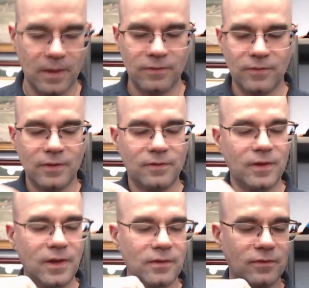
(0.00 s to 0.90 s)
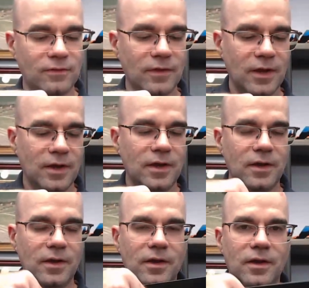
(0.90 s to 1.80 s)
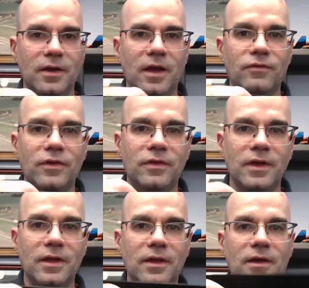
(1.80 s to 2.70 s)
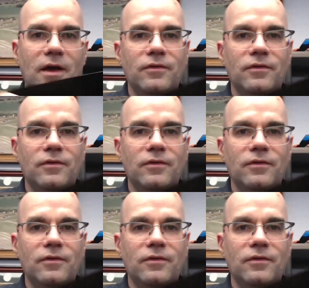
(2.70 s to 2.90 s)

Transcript: since it is everything. I